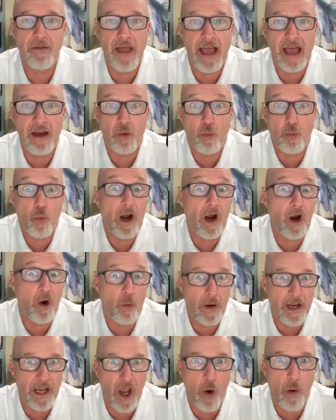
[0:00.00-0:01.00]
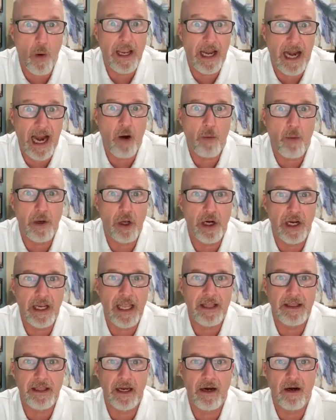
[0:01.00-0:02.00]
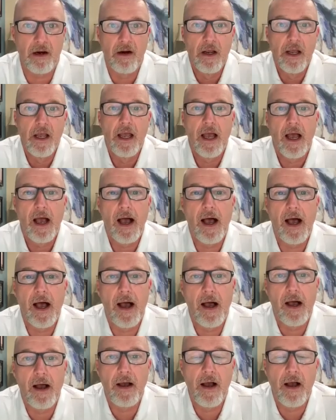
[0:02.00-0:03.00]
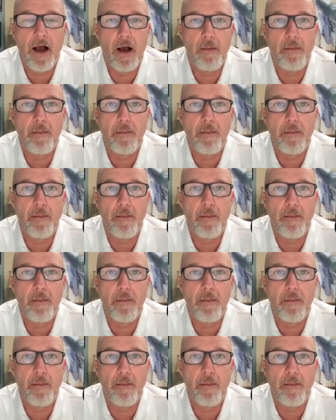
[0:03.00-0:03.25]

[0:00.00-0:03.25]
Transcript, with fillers: that where are we going and how are we going to get there uh, yeah.